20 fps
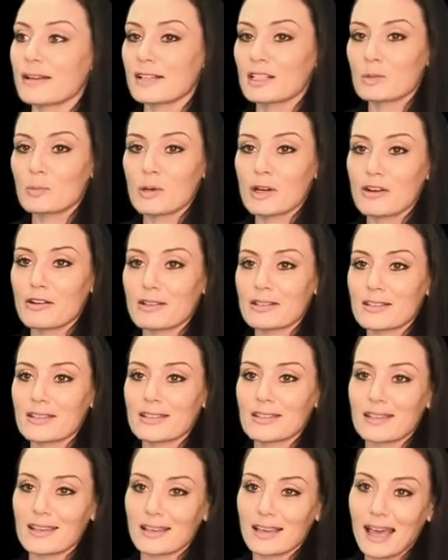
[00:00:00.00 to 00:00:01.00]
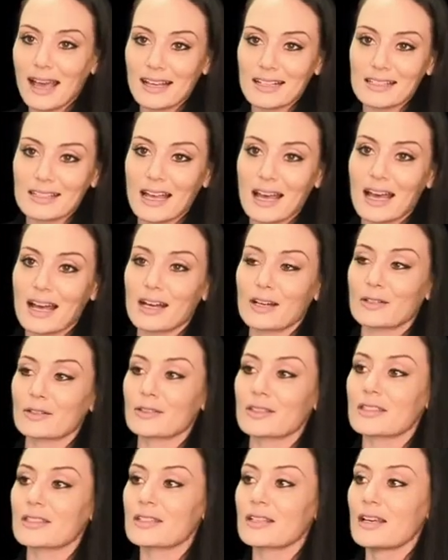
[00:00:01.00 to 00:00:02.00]
experiences in the cast
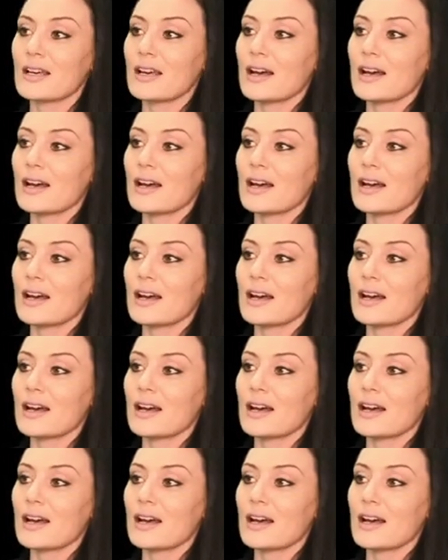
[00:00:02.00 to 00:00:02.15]
house,